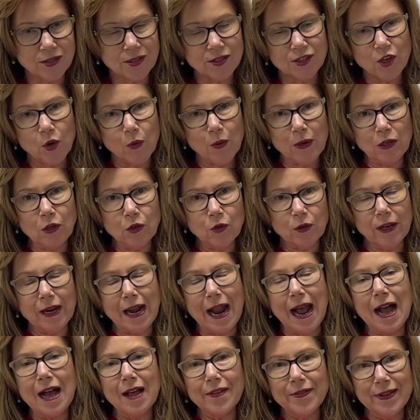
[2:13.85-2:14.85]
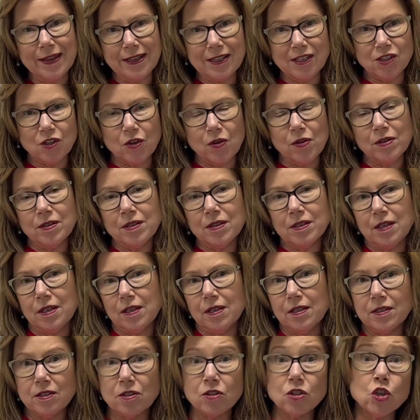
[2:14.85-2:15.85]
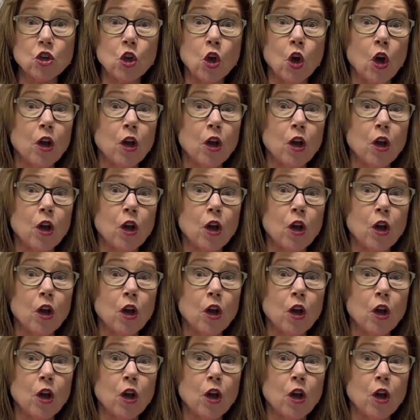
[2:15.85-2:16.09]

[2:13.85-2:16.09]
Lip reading: So we look at, are there certain things and